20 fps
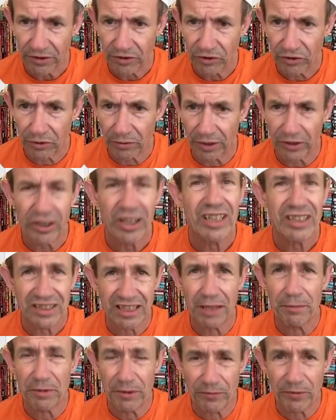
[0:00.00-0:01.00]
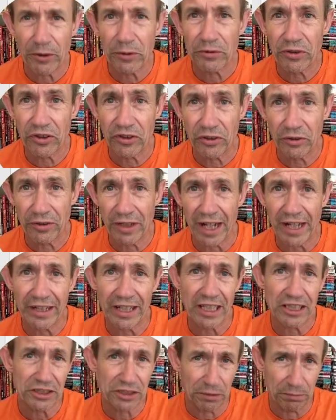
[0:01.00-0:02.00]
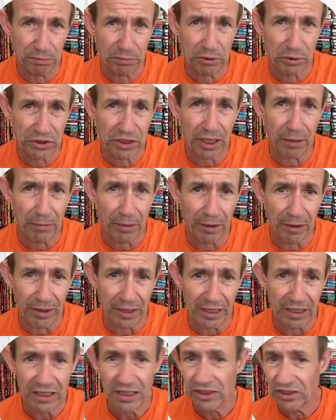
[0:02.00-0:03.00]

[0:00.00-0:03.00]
200. Some of the filters you can actually push up higher.